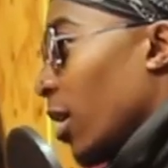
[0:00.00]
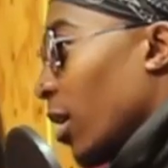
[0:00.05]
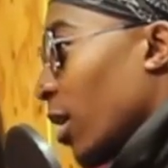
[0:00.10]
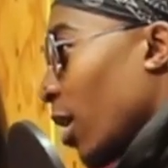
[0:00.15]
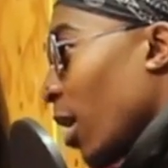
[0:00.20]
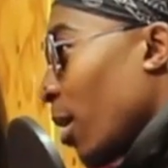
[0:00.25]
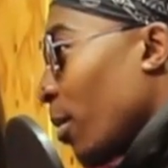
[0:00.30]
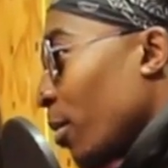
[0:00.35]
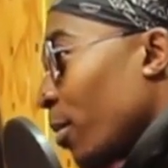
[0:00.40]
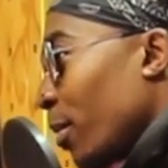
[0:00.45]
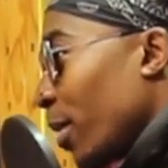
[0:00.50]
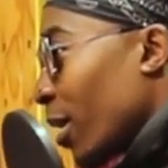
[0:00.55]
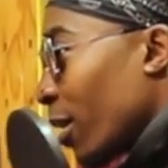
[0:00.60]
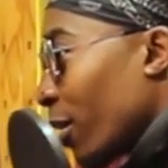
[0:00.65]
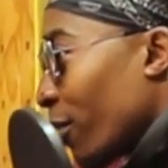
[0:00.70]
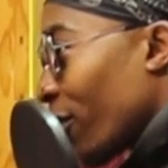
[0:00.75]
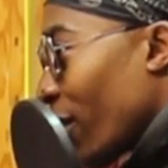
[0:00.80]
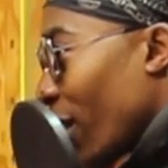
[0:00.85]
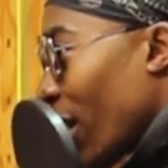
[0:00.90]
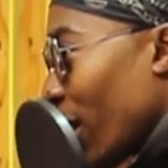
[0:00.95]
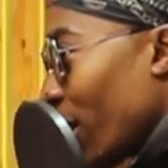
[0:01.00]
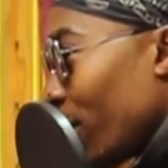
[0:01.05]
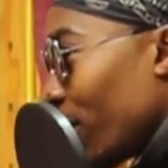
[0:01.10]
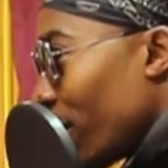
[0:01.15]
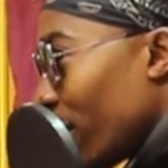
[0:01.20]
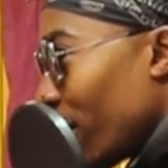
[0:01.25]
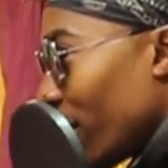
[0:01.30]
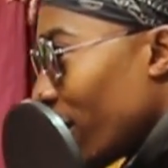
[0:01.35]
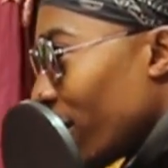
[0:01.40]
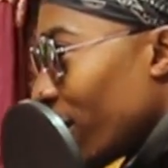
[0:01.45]
Came to make a vibe
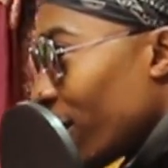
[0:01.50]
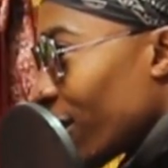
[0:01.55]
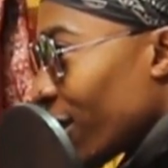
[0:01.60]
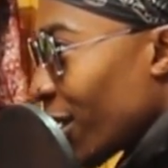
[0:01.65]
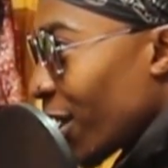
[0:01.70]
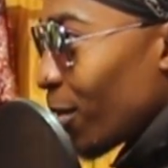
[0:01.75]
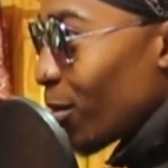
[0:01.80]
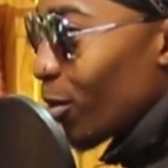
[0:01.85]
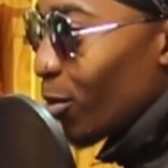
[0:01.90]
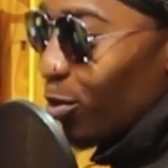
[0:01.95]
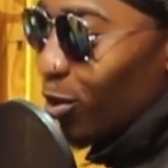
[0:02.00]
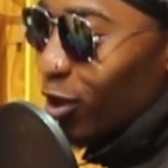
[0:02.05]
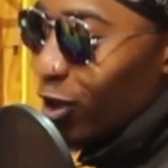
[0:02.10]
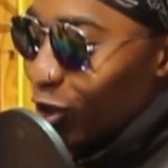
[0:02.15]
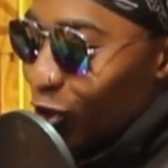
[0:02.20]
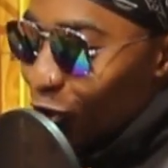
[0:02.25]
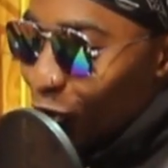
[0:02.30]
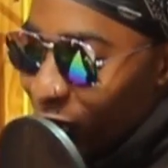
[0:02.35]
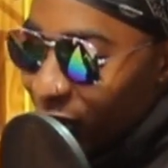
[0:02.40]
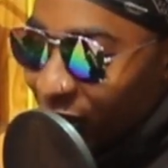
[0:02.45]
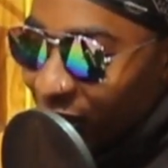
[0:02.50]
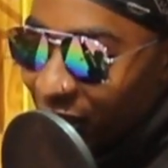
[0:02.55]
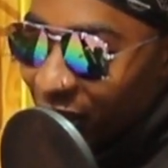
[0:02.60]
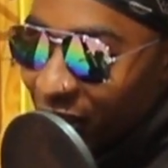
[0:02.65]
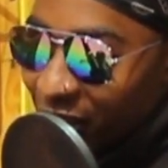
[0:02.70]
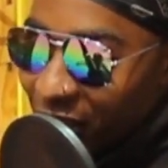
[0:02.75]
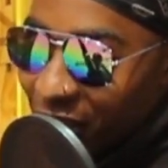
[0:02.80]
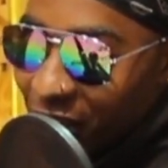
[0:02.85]
here. Came to bring the sugar season